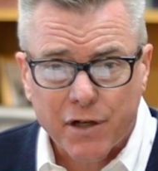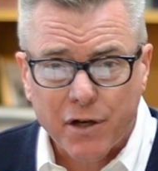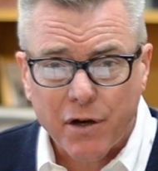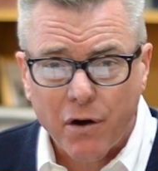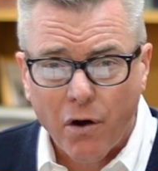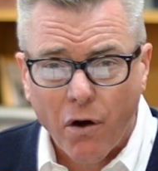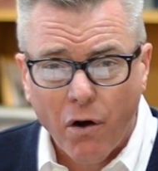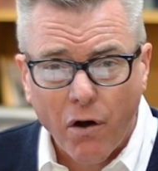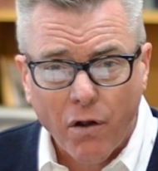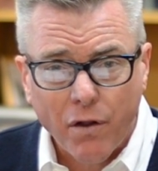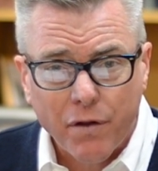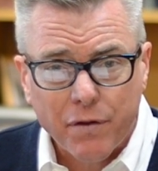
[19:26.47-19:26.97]
and
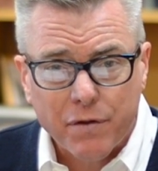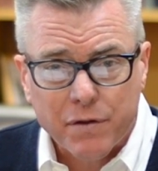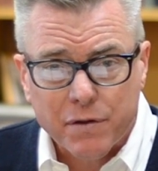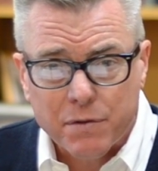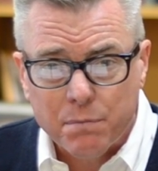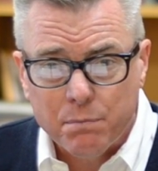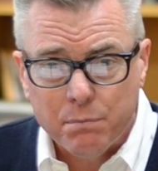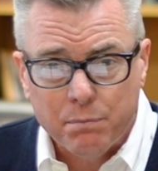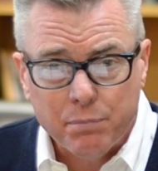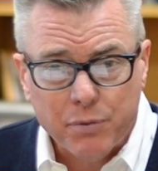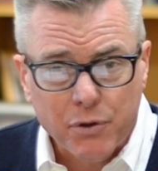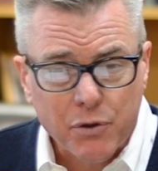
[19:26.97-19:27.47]
all of this
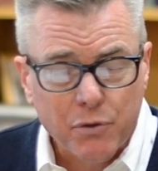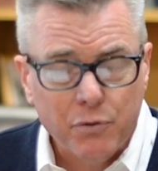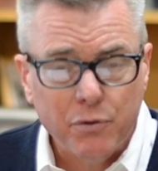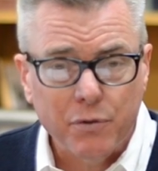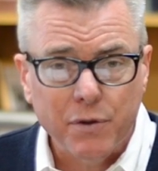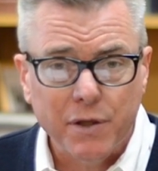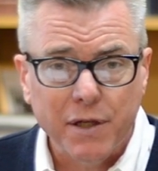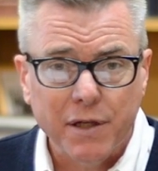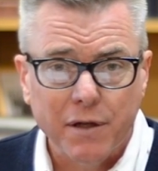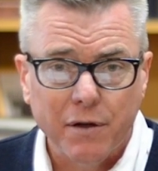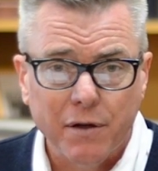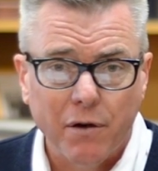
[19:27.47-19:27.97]

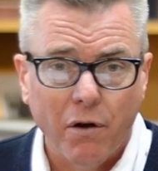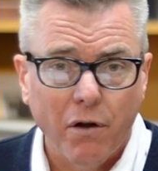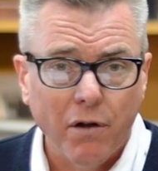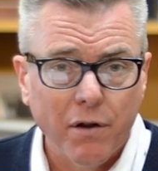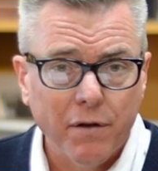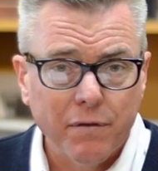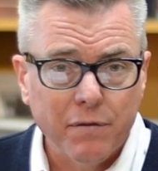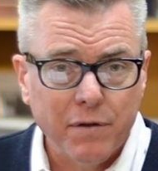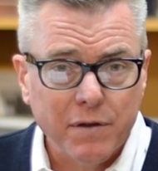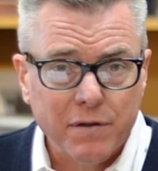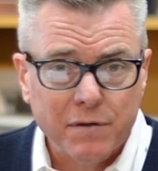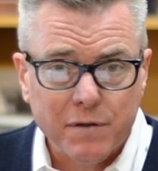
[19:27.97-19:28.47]
beauty and all of
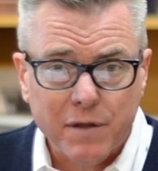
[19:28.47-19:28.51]
these